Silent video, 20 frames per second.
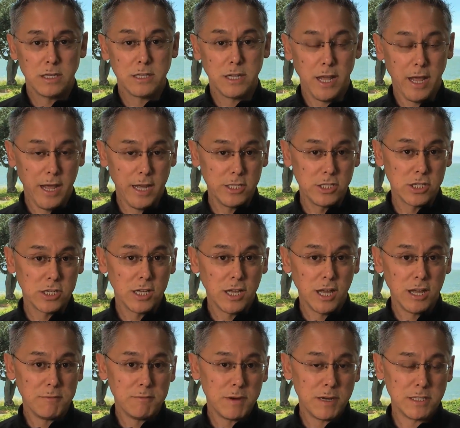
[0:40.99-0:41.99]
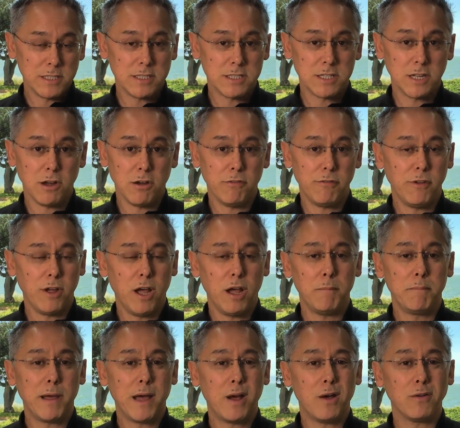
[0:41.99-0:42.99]
to educate myself
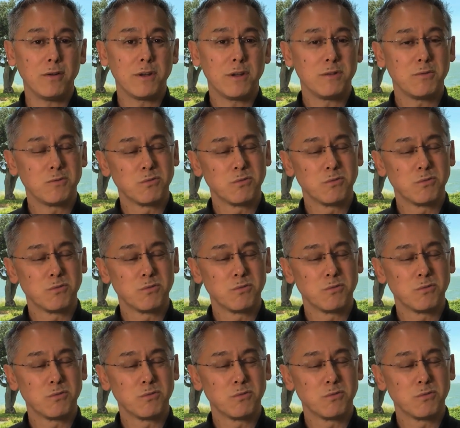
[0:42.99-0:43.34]
about